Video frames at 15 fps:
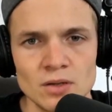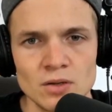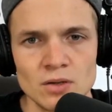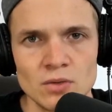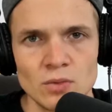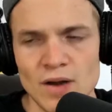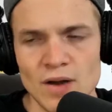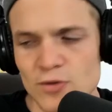
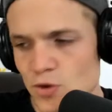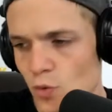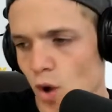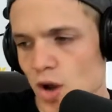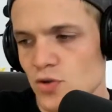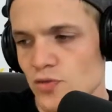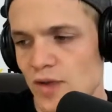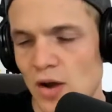Whatever you
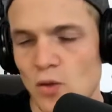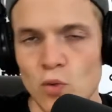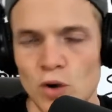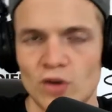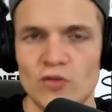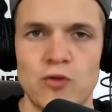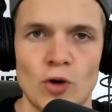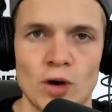want, you've got to
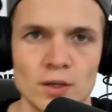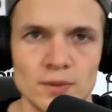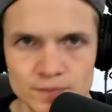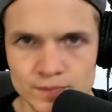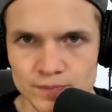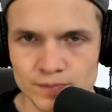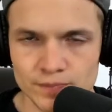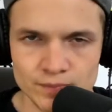work for.
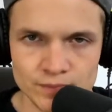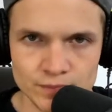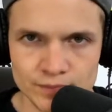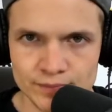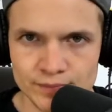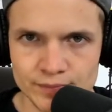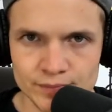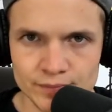
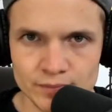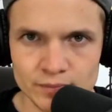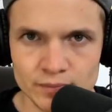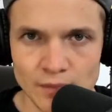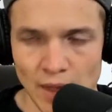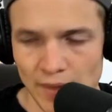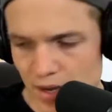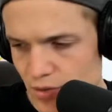
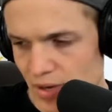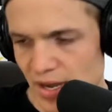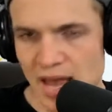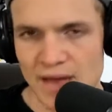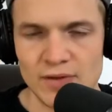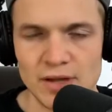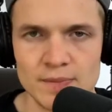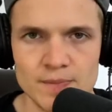And then you can
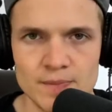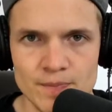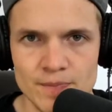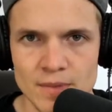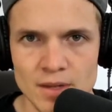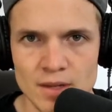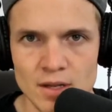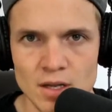have it.
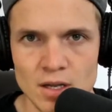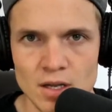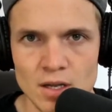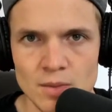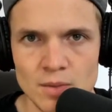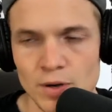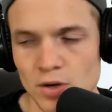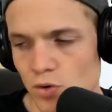
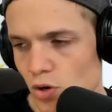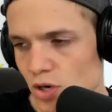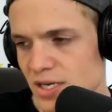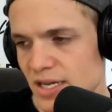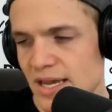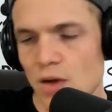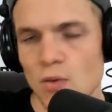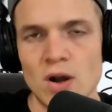But in order to
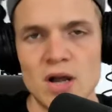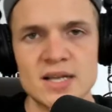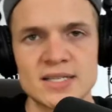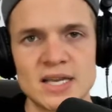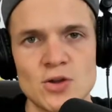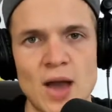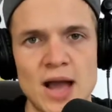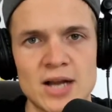get what it is
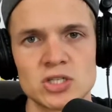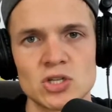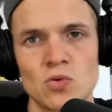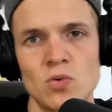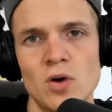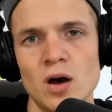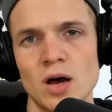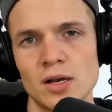that you actually
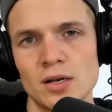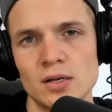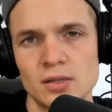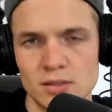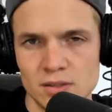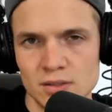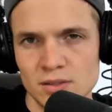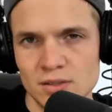want,
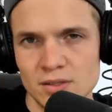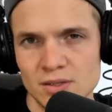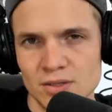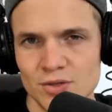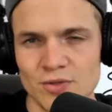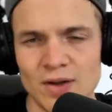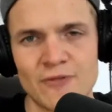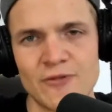
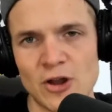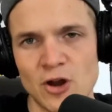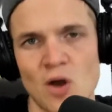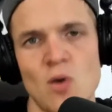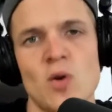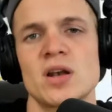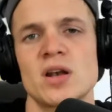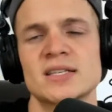you got to figure out
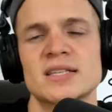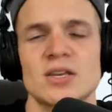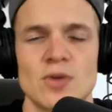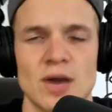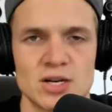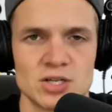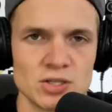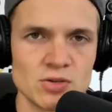what it is that you
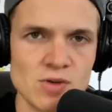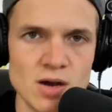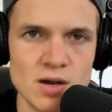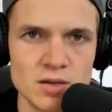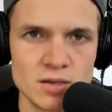actually want.